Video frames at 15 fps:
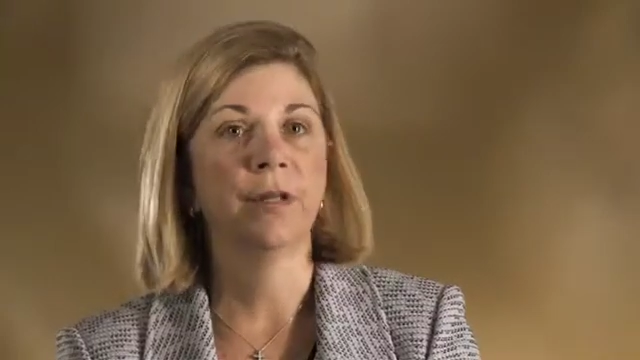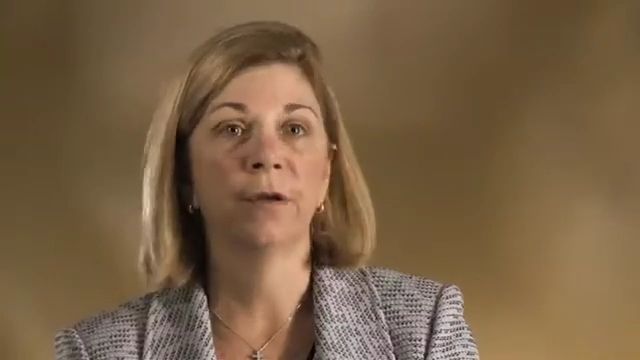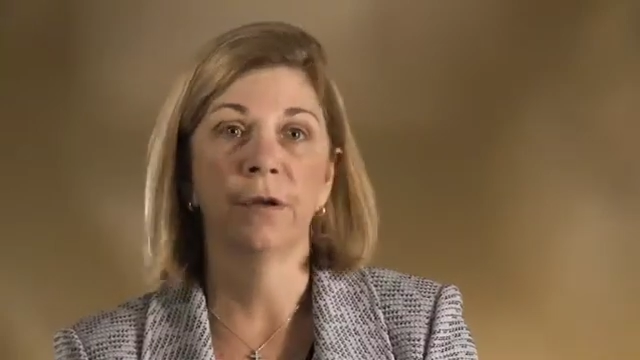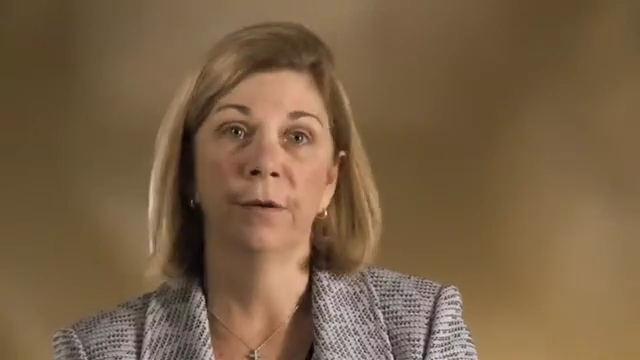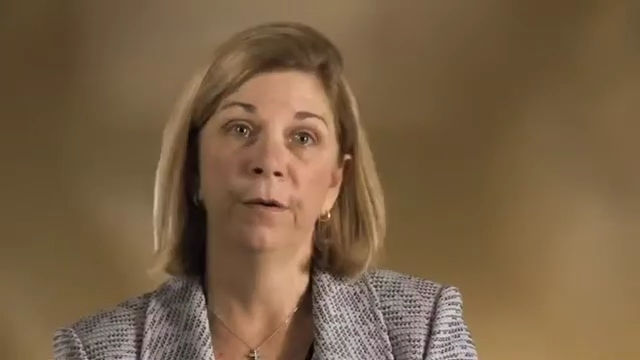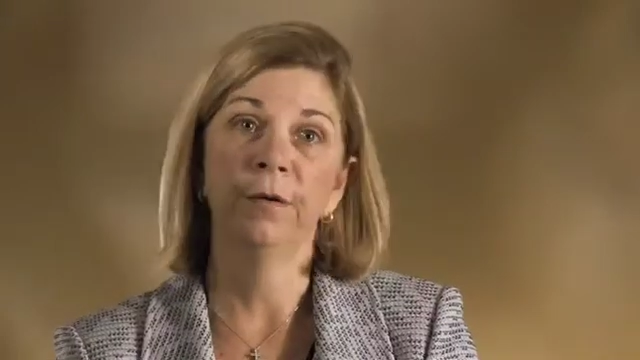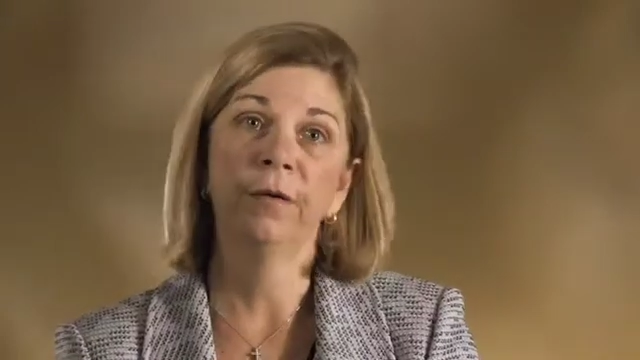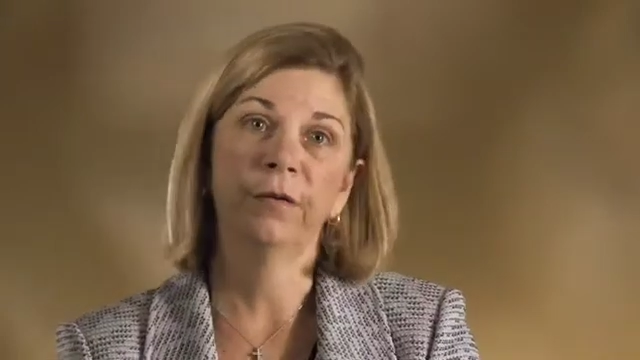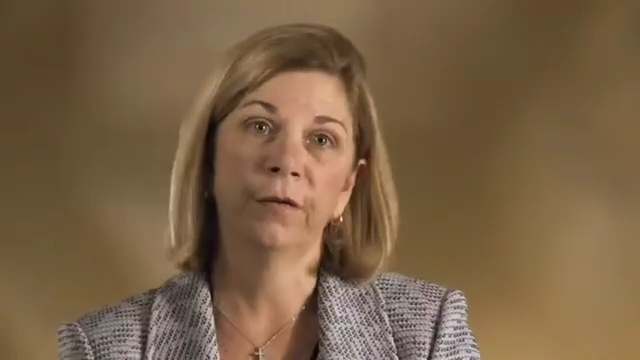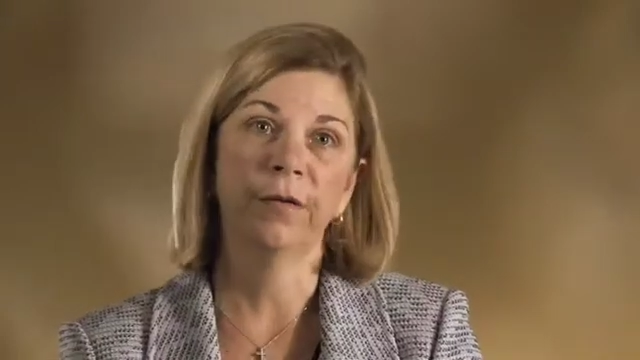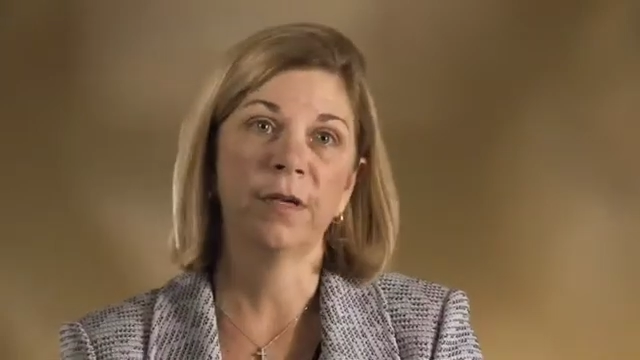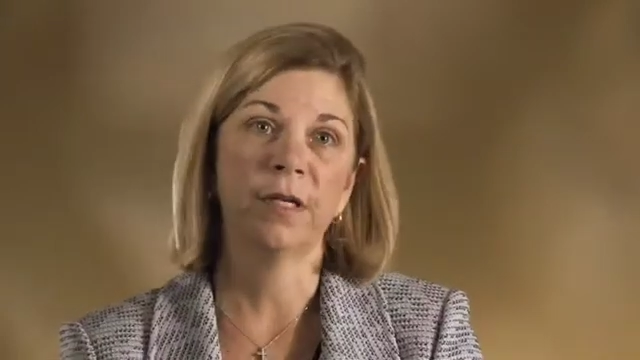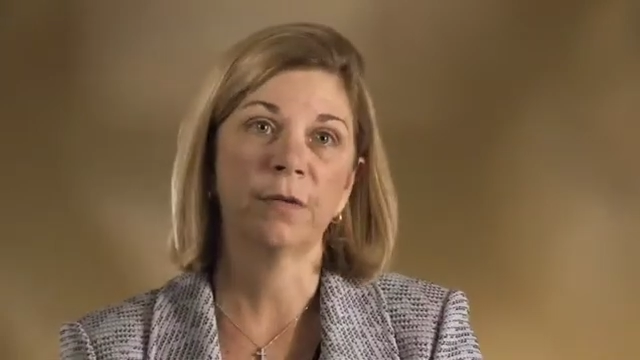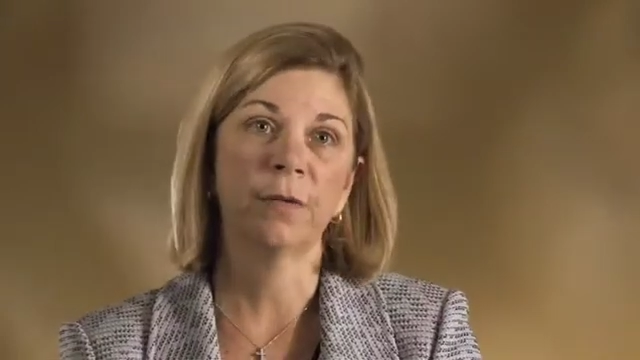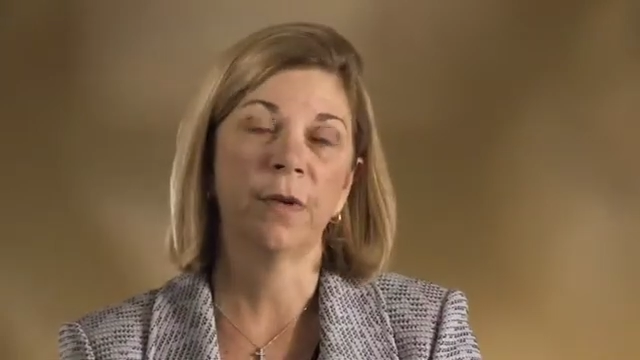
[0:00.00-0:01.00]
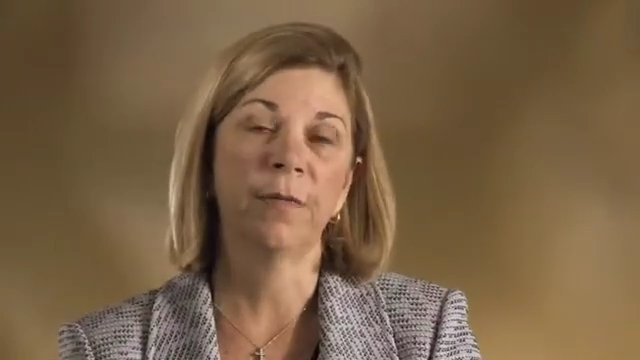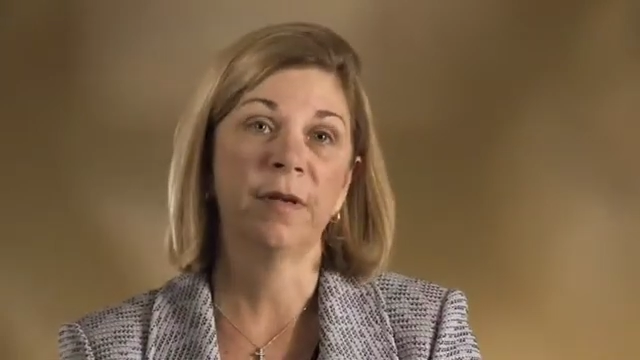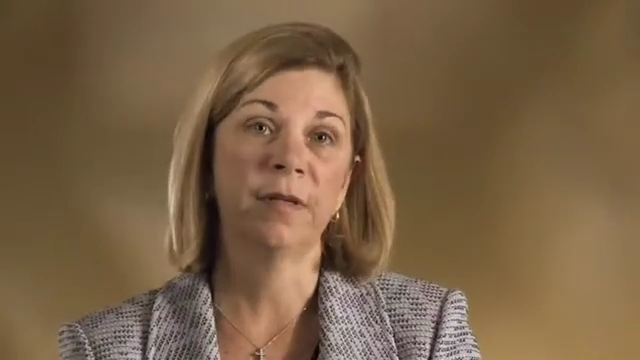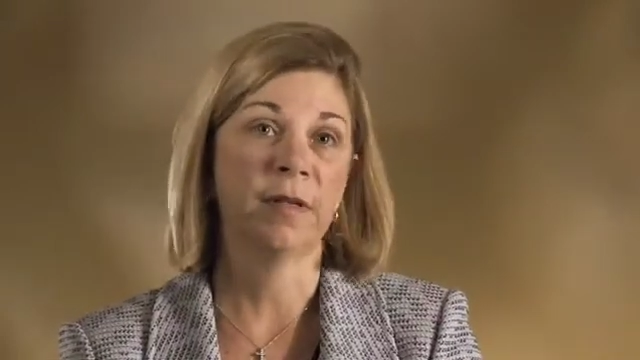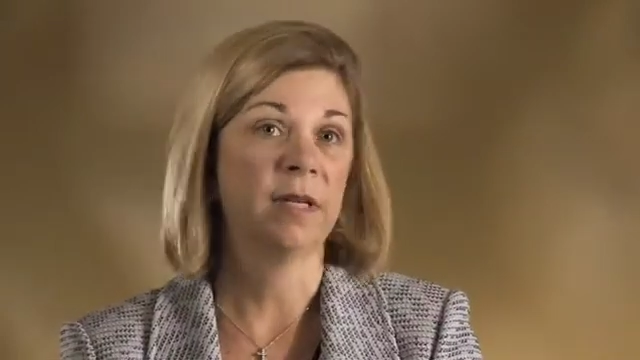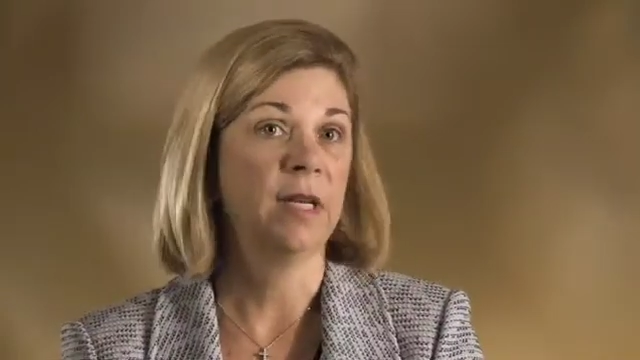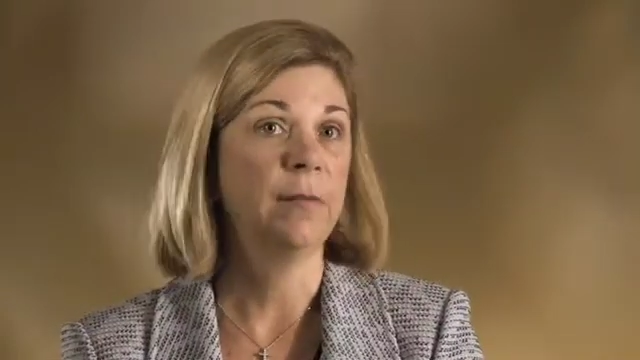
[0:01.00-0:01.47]
the good news for these
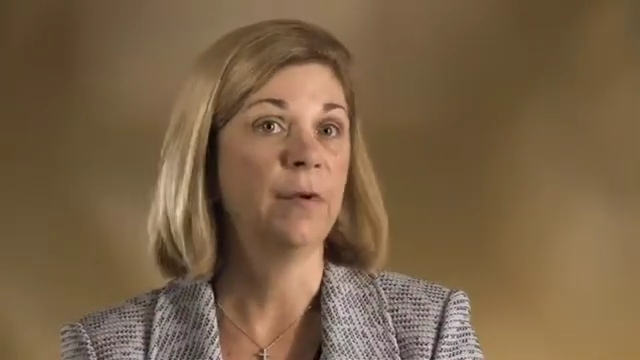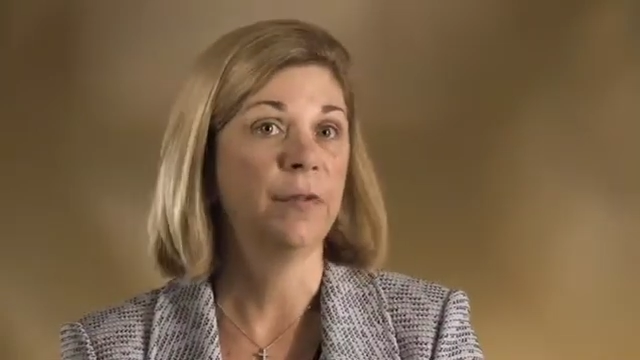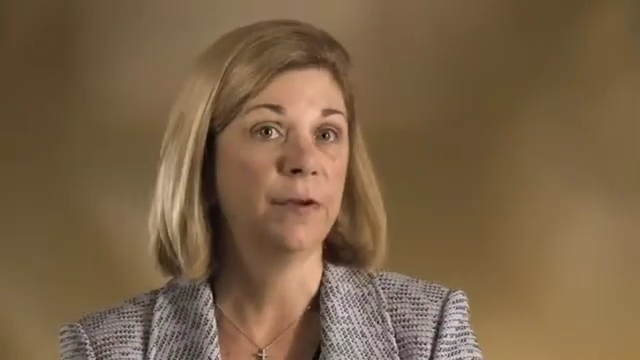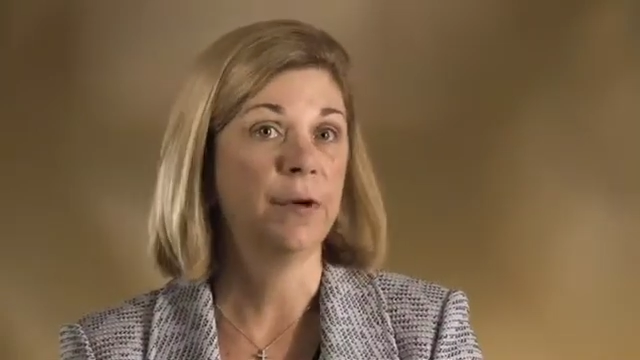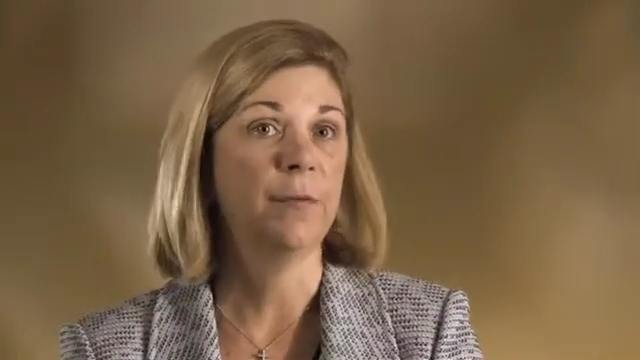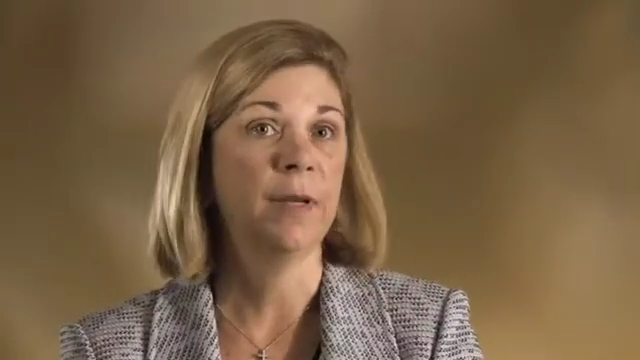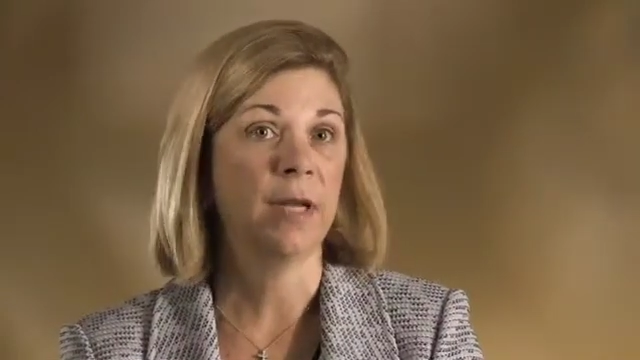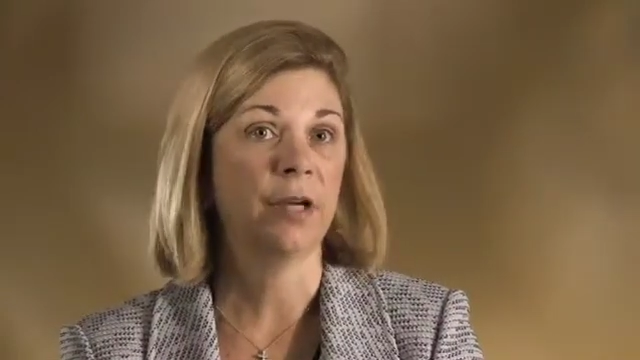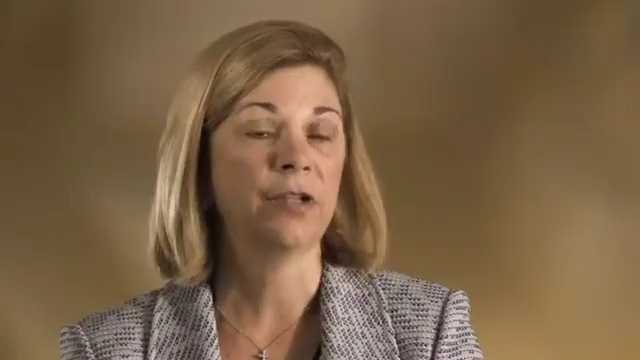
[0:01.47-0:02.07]
women is that chemotherapy